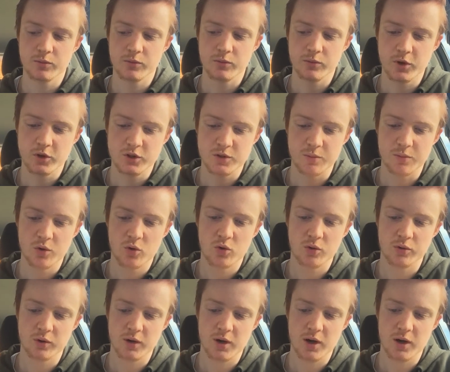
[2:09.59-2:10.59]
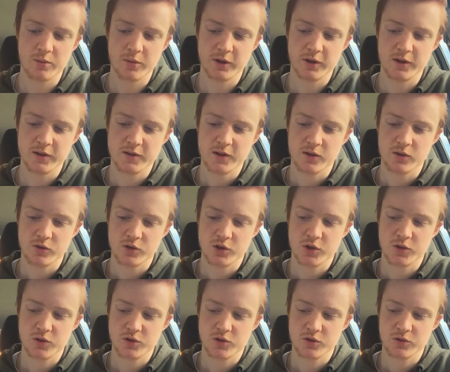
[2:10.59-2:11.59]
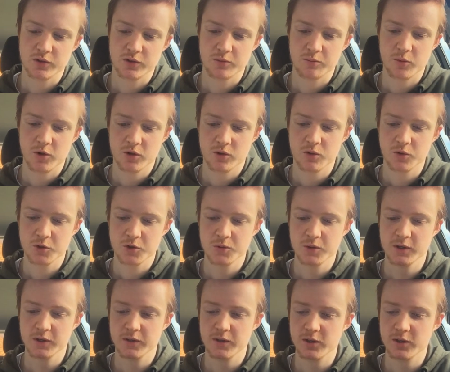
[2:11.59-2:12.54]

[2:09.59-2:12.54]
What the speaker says: most important media technology used during my coursework.